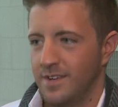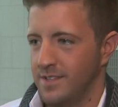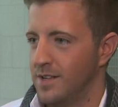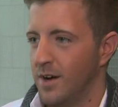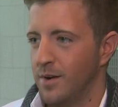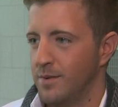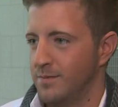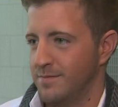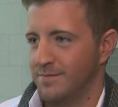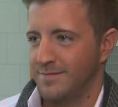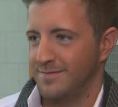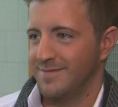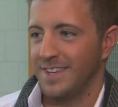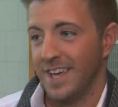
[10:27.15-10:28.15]
So
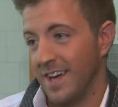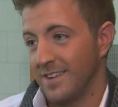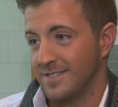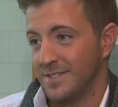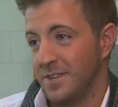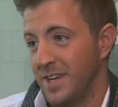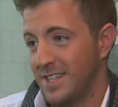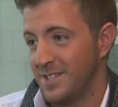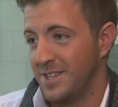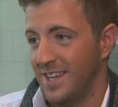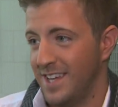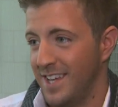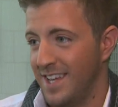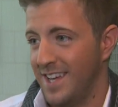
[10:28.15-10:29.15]
yeah. So well, your
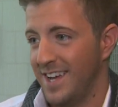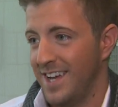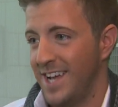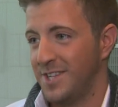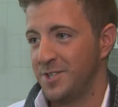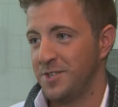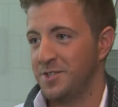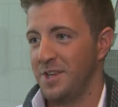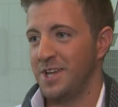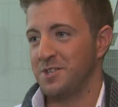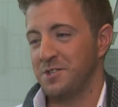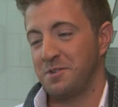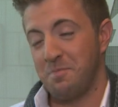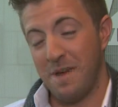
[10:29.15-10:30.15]
hair looks great. It so just it
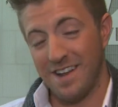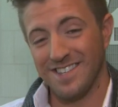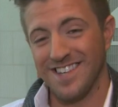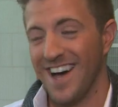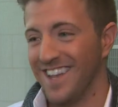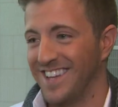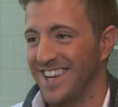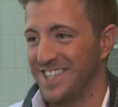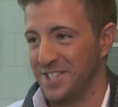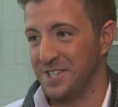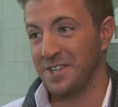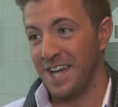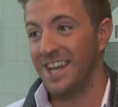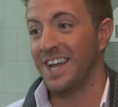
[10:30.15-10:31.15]
just depends on it.
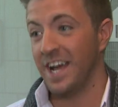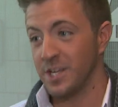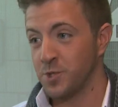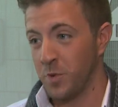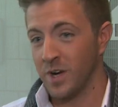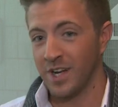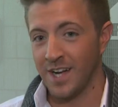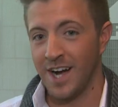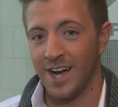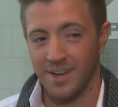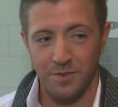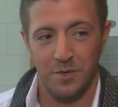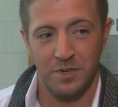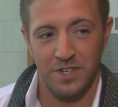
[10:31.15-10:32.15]
it. And I swear to
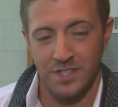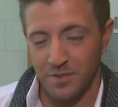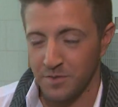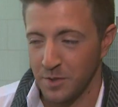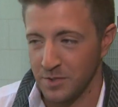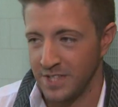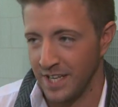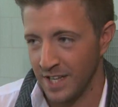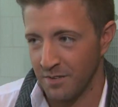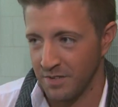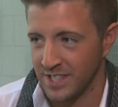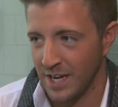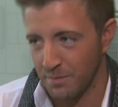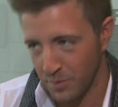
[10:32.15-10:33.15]
God, if you're in a different hotel
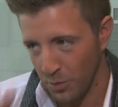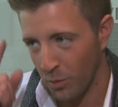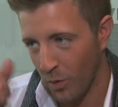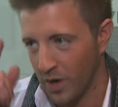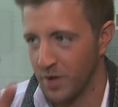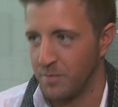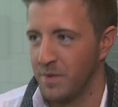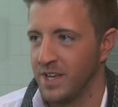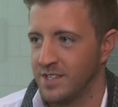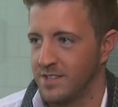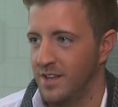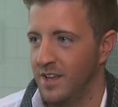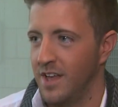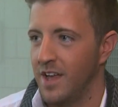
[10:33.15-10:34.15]
every time, the water
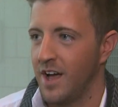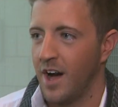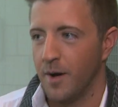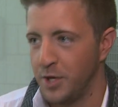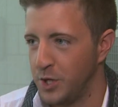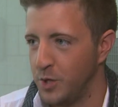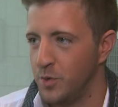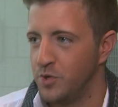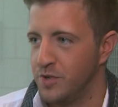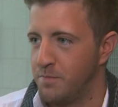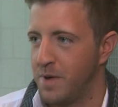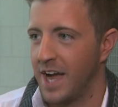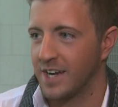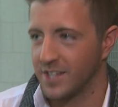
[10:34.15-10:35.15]
makes it a huge
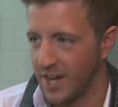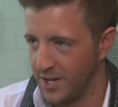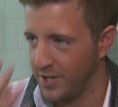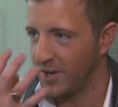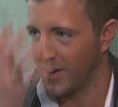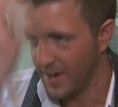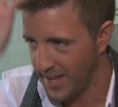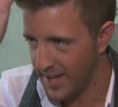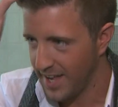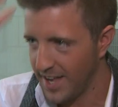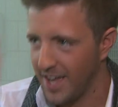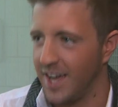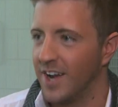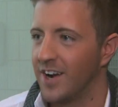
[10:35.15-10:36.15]
impact You're on your
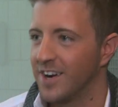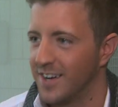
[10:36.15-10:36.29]
no, hair.